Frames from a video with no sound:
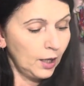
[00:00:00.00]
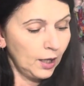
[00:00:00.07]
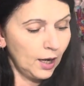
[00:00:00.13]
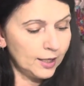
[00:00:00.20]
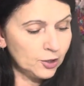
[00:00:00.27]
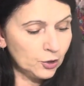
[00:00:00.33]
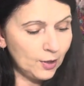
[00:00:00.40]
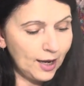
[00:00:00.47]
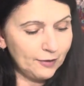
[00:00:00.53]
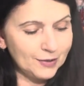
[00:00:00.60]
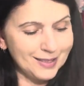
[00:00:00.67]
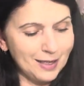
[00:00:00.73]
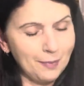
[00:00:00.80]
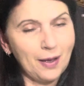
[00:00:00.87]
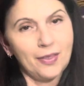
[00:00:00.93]
I do have
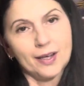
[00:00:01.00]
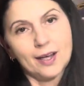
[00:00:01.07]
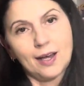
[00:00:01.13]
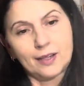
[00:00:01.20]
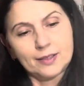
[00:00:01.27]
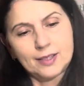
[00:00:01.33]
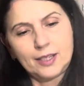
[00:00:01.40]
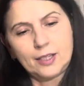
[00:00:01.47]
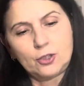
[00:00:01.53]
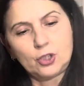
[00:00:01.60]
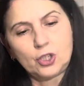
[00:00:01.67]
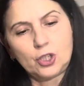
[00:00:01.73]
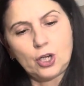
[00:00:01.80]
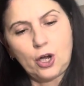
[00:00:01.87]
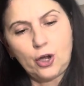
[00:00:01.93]
some other colors here to
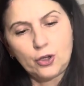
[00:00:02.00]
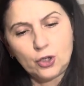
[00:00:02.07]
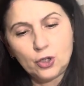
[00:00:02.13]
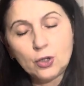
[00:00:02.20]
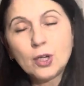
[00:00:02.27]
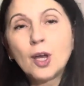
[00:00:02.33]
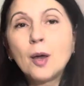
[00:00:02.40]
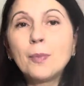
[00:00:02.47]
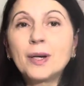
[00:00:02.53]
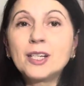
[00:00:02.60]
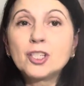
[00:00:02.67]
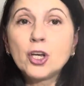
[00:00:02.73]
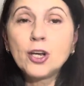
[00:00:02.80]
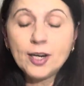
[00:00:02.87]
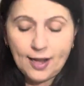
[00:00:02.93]
show you, but I
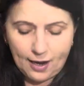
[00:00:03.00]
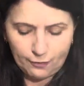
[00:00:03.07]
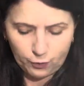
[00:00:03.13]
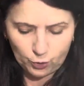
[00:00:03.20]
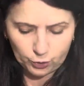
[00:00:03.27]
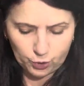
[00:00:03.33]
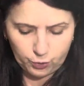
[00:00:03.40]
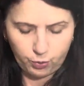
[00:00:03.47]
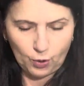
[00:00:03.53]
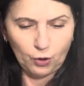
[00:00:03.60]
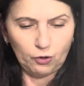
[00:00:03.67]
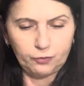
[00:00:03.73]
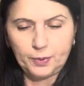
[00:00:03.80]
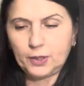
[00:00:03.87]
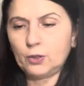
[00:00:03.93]
don't have all
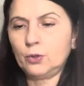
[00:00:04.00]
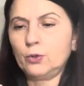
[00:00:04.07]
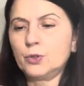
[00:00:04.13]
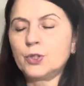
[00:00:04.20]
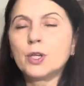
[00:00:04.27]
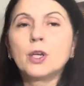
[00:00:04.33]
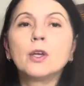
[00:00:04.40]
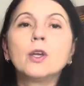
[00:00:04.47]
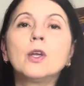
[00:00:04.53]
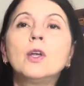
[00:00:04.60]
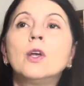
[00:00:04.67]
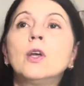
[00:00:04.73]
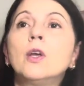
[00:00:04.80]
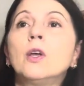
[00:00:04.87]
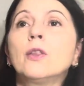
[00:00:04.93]
12 because
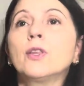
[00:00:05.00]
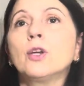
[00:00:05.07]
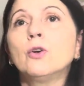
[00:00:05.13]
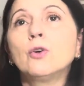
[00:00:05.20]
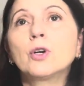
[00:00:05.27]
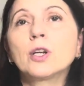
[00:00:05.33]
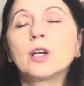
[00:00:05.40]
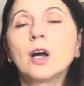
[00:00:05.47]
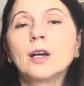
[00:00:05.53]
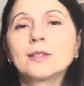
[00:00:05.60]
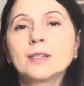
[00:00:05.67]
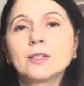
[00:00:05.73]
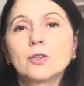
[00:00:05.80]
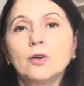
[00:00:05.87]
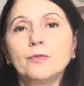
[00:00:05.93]
the
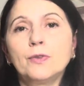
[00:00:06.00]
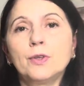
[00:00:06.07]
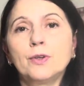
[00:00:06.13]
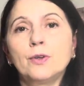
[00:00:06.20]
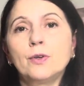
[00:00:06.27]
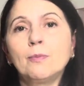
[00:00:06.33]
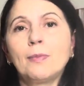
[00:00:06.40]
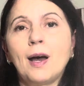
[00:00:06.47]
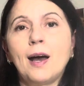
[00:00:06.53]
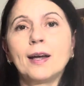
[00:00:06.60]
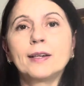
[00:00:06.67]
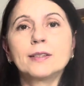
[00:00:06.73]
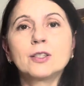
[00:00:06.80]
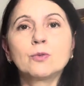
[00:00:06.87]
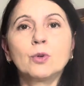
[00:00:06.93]
organizers of the
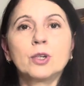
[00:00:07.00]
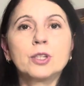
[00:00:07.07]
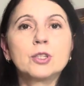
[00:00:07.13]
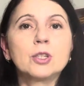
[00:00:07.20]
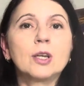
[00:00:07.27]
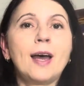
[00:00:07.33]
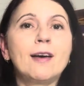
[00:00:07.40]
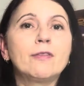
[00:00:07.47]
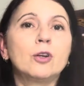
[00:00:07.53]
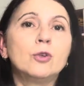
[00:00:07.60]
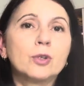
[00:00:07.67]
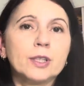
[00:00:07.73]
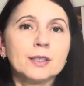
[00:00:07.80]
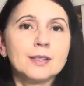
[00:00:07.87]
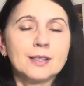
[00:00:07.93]
markets wanted to have a
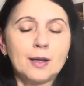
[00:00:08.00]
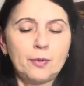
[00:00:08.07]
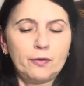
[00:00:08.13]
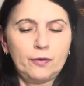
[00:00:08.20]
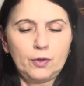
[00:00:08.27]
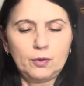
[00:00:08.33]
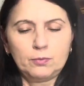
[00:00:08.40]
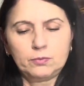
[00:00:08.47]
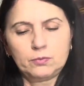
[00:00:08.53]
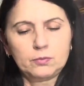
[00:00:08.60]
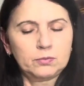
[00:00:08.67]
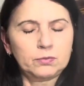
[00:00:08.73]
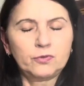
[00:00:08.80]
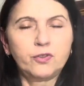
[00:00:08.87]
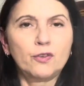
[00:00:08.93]
look at some of them
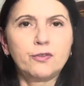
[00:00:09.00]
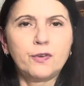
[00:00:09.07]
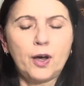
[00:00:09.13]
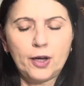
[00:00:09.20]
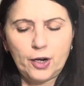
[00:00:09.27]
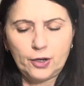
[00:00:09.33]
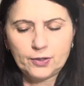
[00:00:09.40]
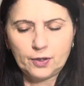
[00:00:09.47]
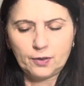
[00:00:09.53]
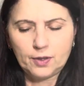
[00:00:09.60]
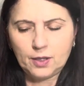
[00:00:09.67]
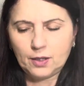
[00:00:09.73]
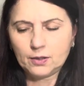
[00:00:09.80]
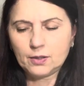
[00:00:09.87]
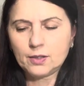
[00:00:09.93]
for photos and
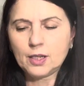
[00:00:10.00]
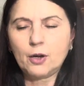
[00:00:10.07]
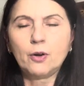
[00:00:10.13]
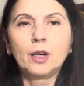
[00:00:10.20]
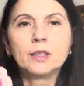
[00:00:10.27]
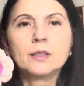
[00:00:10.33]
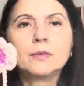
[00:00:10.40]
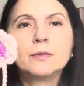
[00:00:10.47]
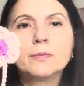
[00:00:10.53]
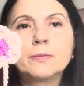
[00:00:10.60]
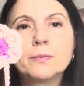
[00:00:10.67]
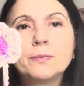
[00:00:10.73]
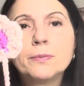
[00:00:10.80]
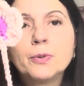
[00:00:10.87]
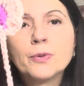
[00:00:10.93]
things. So I
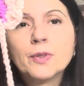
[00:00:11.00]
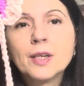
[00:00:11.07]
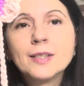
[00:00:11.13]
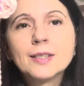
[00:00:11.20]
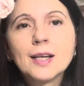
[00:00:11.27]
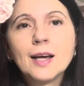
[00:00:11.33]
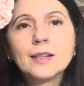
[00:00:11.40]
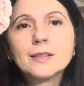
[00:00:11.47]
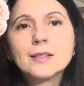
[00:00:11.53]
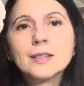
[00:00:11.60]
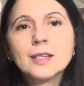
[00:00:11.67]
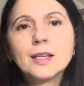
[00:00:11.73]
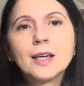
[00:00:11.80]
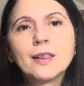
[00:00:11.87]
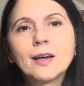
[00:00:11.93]
put these colors
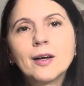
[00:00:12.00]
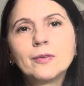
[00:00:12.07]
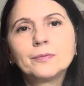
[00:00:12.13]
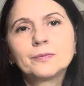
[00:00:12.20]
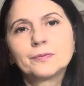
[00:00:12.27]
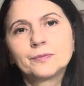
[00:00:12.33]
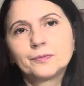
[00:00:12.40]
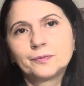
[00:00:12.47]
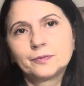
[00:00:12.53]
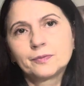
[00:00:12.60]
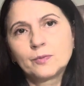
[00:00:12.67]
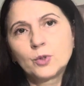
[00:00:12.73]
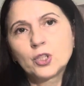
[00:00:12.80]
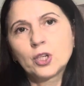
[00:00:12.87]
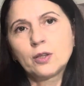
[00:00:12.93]
together,
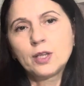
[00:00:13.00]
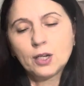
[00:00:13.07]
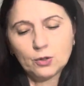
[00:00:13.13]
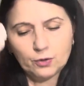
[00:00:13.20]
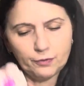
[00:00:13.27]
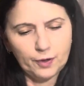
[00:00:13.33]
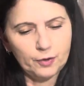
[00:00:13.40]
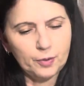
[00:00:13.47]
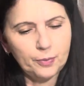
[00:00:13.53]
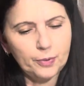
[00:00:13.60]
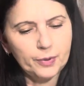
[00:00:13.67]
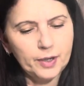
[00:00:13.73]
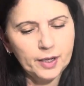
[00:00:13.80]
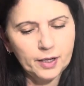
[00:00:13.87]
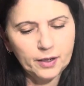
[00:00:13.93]
which I think look very
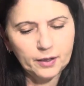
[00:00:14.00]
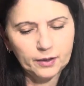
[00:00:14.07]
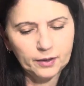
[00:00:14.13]
pretty.